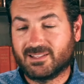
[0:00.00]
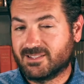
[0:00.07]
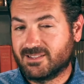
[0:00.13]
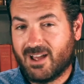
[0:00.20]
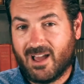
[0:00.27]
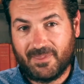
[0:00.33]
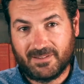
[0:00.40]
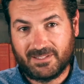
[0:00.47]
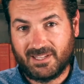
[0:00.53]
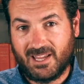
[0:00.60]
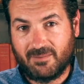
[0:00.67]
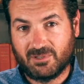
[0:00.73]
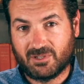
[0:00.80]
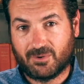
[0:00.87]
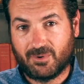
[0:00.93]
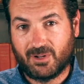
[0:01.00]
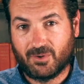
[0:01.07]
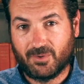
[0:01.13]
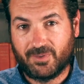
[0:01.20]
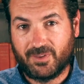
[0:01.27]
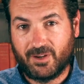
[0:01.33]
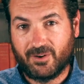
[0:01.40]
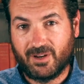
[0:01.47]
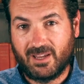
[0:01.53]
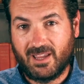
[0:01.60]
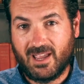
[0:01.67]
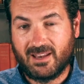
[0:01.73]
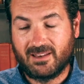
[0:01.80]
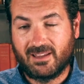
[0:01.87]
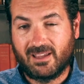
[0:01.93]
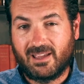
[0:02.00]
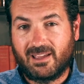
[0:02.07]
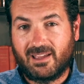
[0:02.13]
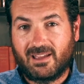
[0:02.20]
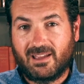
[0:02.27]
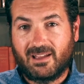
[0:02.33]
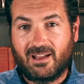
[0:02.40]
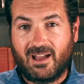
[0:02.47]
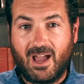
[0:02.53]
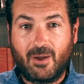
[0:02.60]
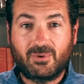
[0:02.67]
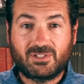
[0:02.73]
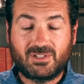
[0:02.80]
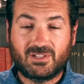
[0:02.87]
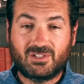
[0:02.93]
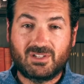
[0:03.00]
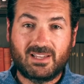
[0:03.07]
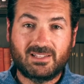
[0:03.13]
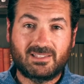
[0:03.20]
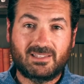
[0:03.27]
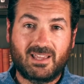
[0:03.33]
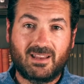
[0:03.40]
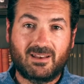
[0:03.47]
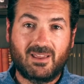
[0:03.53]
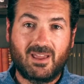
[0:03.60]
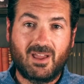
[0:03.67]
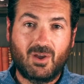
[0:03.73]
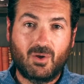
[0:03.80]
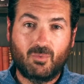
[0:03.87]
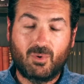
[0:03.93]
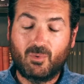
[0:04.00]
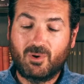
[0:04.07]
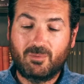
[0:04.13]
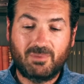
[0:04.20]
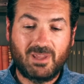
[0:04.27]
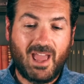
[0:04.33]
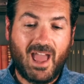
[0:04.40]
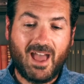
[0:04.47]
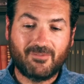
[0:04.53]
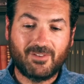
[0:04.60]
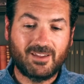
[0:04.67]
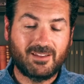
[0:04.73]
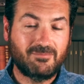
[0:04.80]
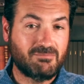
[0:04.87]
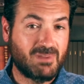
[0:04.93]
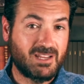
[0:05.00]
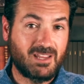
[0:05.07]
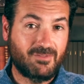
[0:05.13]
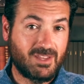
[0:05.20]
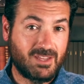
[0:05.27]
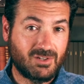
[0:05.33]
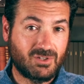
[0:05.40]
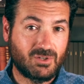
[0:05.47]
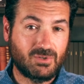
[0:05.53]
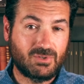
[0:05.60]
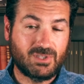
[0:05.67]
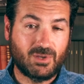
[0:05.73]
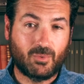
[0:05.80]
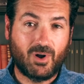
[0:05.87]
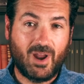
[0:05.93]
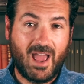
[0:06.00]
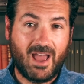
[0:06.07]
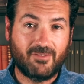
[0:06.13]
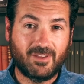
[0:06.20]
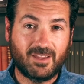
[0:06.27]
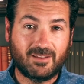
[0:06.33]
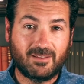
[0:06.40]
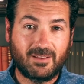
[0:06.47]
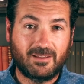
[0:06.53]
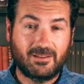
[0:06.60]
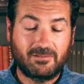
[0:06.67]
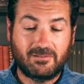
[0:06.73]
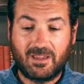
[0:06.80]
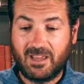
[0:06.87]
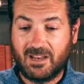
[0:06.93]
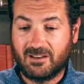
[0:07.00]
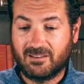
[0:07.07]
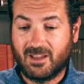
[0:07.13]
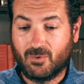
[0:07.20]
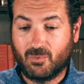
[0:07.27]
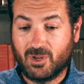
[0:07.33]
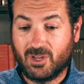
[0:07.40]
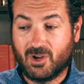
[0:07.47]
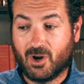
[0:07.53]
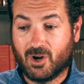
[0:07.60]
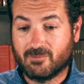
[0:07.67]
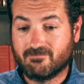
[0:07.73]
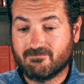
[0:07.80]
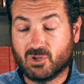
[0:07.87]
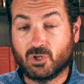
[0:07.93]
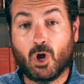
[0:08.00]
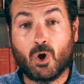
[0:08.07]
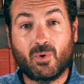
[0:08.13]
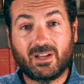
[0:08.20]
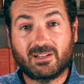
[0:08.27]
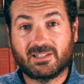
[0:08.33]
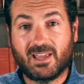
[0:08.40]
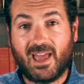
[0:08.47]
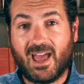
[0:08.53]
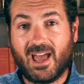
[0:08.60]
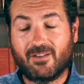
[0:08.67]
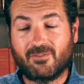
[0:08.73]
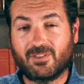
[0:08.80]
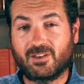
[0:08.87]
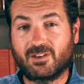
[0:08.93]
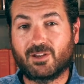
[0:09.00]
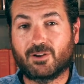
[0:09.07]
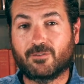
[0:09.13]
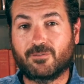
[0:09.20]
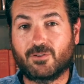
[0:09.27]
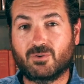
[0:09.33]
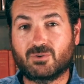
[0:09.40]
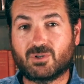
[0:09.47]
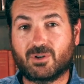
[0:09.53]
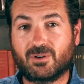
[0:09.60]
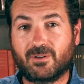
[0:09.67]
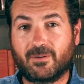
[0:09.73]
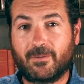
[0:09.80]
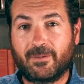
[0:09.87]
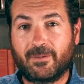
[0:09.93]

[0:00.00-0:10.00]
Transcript: is not the same as critical theory, and I would suggest that we wouldn't be having many of the issues that we're having and that we are going to have in the near future